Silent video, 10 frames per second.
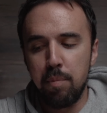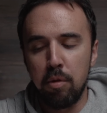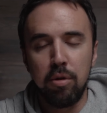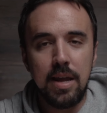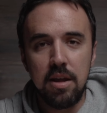
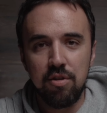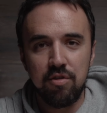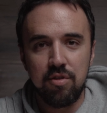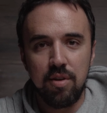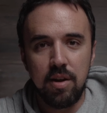Look at your
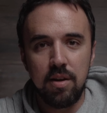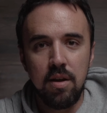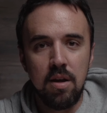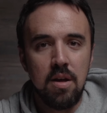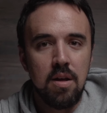screen.
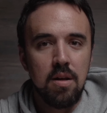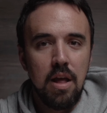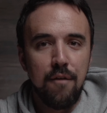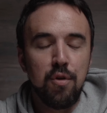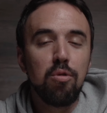
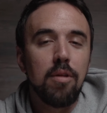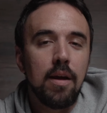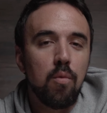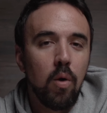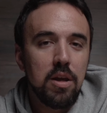If you
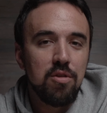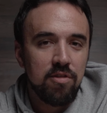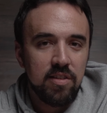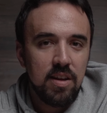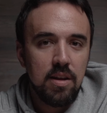like what you
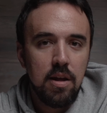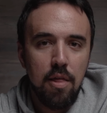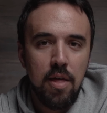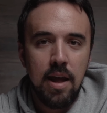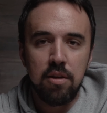see,
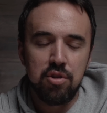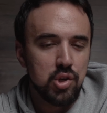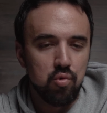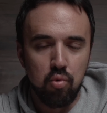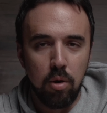then
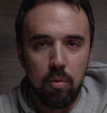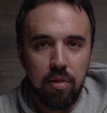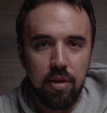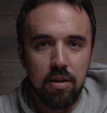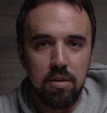just roll
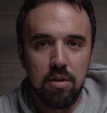with it.